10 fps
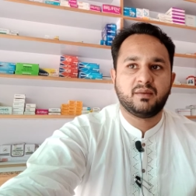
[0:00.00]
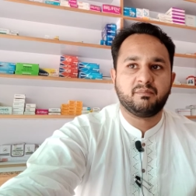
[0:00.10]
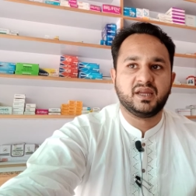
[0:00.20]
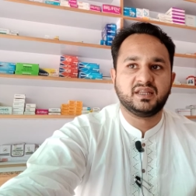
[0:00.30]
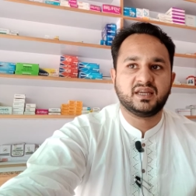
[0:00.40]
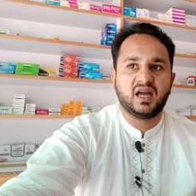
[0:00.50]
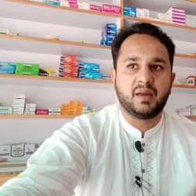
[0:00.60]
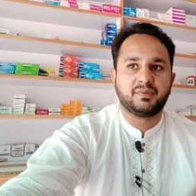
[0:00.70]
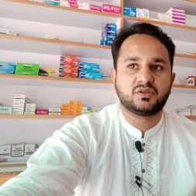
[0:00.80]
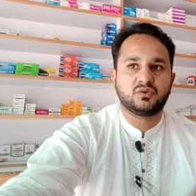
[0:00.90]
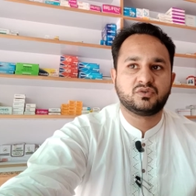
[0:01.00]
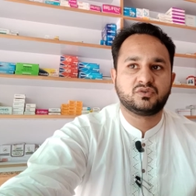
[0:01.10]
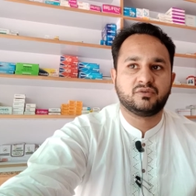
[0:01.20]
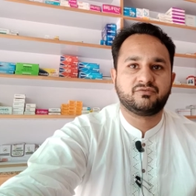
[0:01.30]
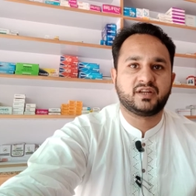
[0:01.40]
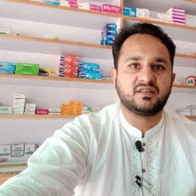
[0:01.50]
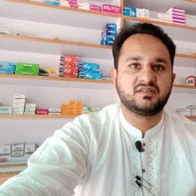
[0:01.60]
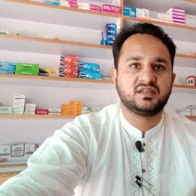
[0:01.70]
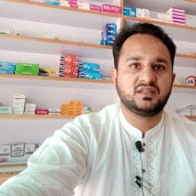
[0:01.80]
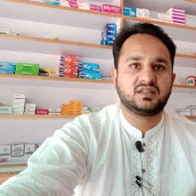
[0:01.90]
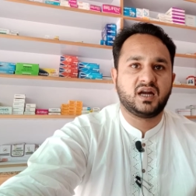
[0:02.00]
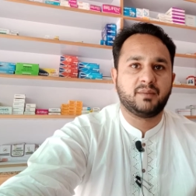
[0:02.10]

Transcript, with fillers: mania, episodes of frenzied,